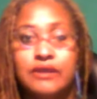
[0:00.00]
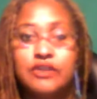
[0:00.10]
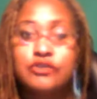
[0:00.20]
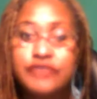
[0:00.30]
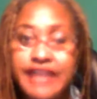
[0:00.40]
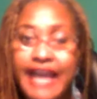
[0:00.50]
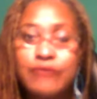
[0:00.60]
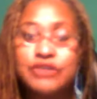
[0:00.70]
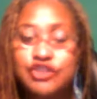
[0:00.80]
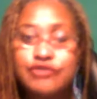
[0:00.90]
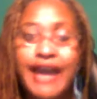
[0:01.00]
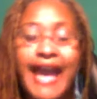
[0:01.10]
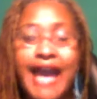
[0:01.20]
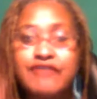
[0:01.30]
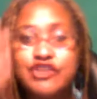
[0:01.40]
You take what you
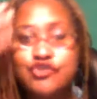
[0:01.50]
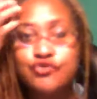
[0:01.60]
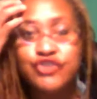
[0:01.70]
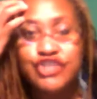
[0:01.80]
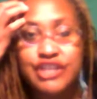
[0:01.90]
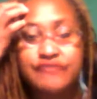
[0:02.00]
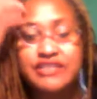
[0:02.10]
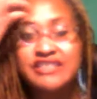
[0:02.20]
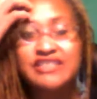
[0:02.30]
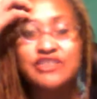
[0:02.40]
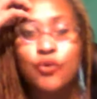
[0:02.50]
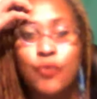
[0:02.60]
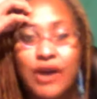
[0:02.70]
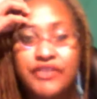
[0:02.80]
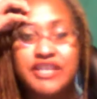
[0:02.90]
have and you shift. This is the
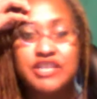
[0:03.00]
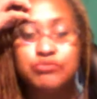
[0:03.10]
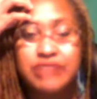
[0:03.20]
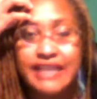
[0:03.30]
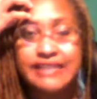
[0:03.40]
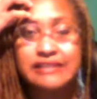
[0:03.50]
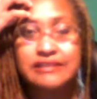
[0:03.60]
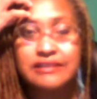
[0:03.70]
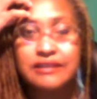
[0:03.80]
wealthiest place